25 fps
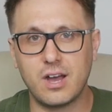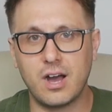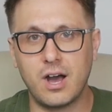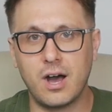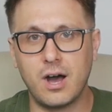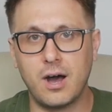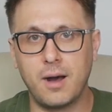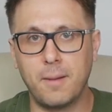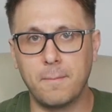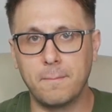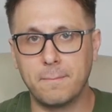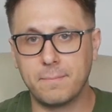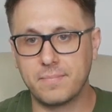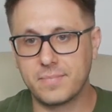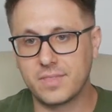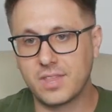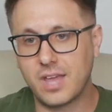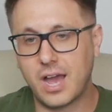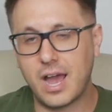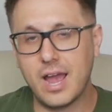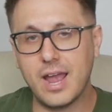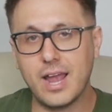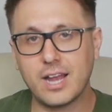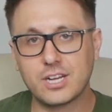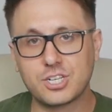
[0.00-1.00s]
I
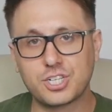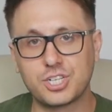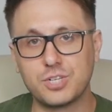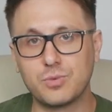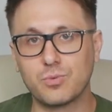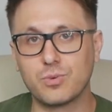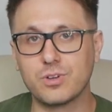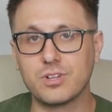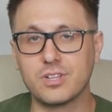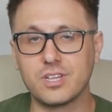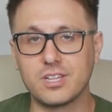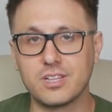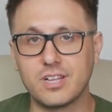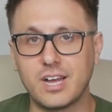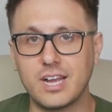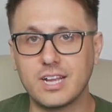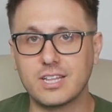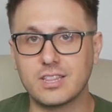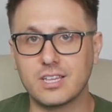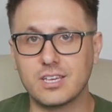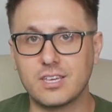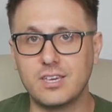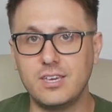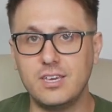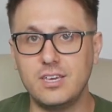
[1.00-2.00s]
actually really
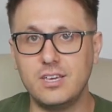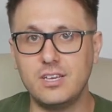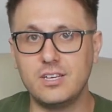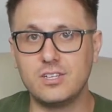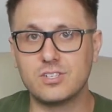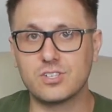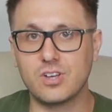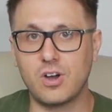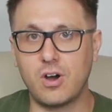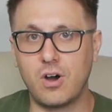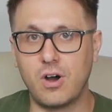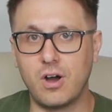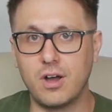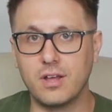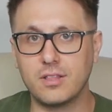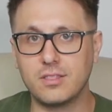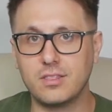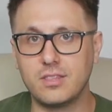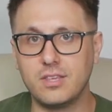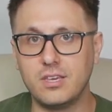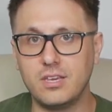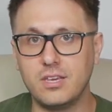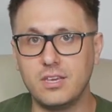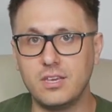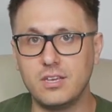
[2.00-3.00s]
like the keys on
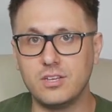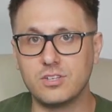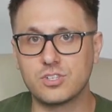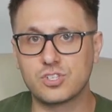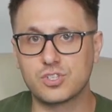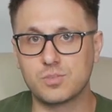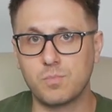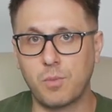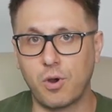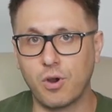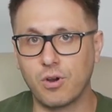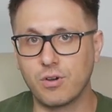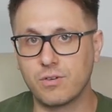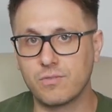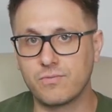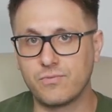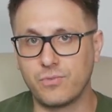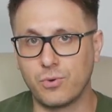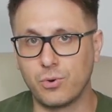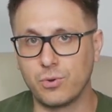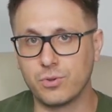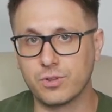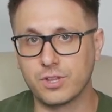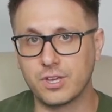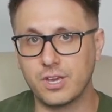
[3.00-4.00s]
the Smart
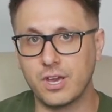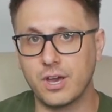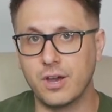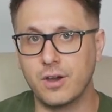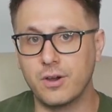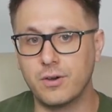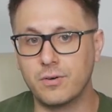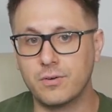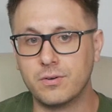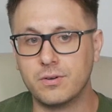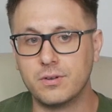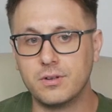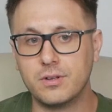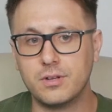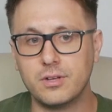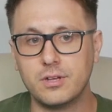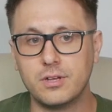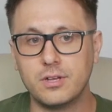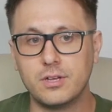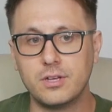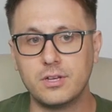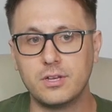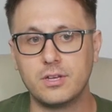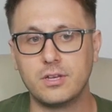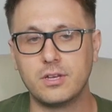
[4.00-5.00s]
Folio
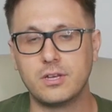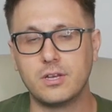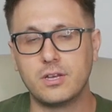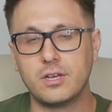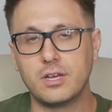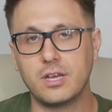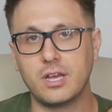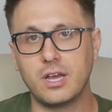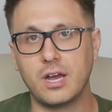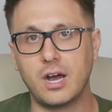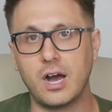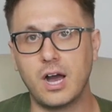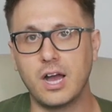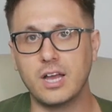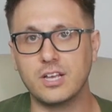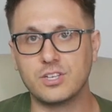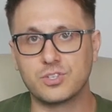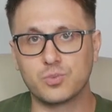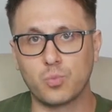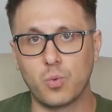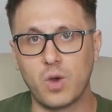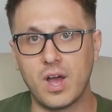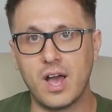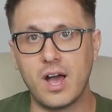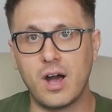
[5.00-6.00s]

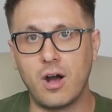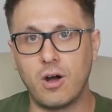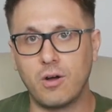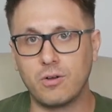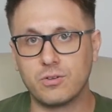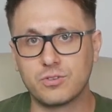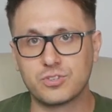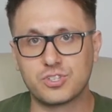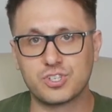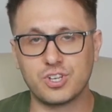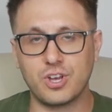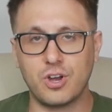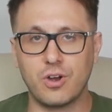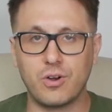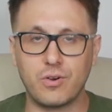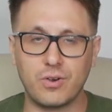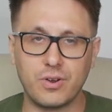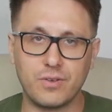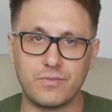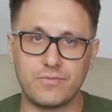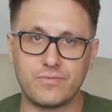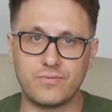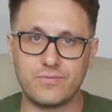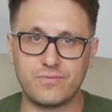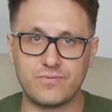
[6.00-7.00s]
as well. So
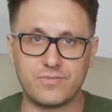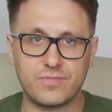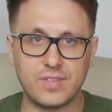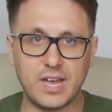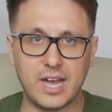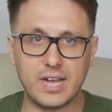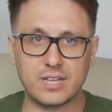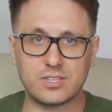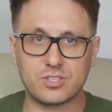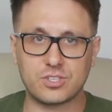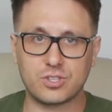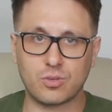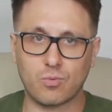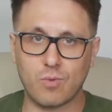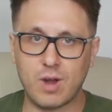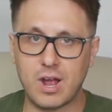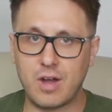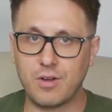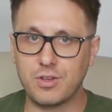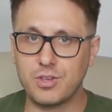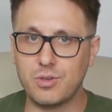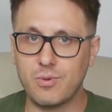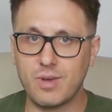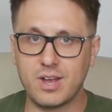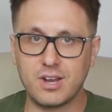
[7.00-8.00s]
if that's the
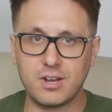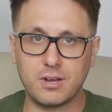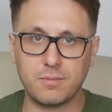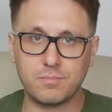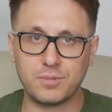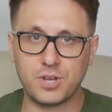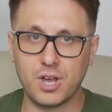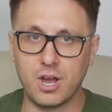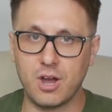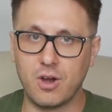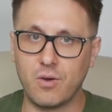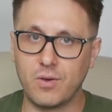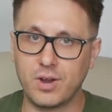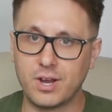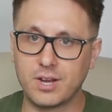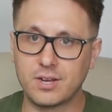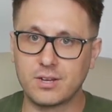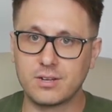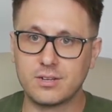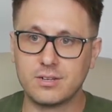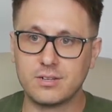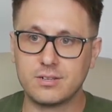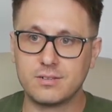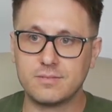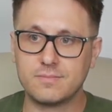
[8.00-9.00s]
route you end up
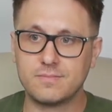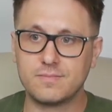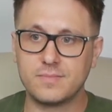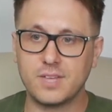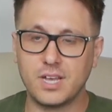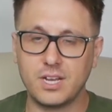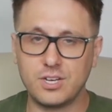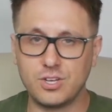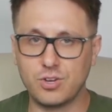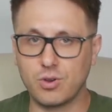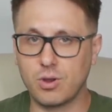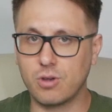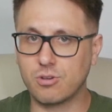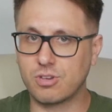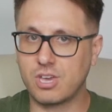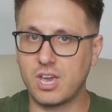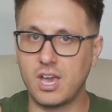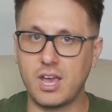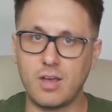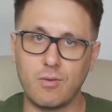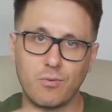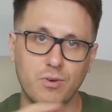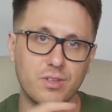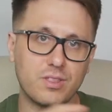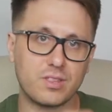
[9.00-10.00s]
going, and you're
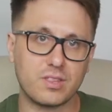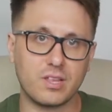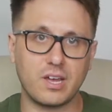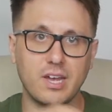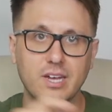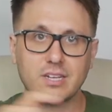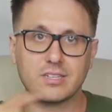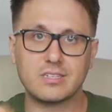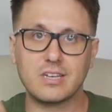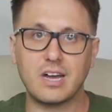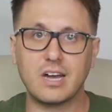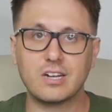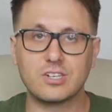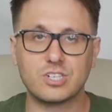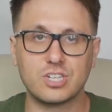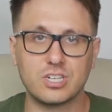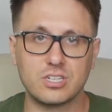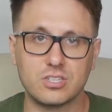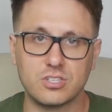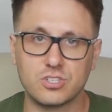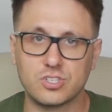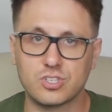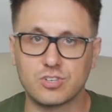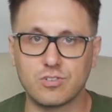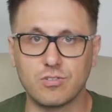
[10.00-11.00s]
okay with like
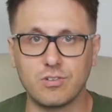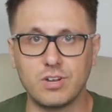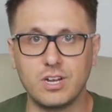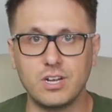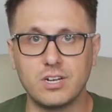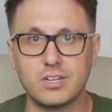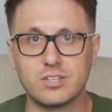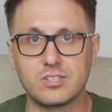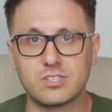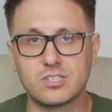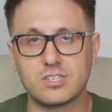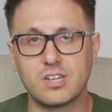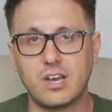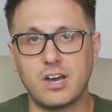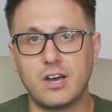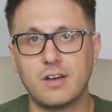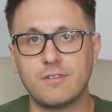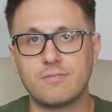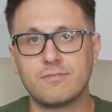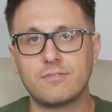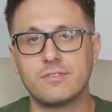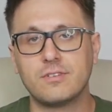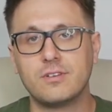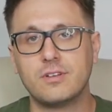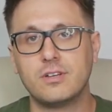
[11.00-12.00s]
touching the screen and
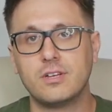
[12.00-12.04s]
stuff,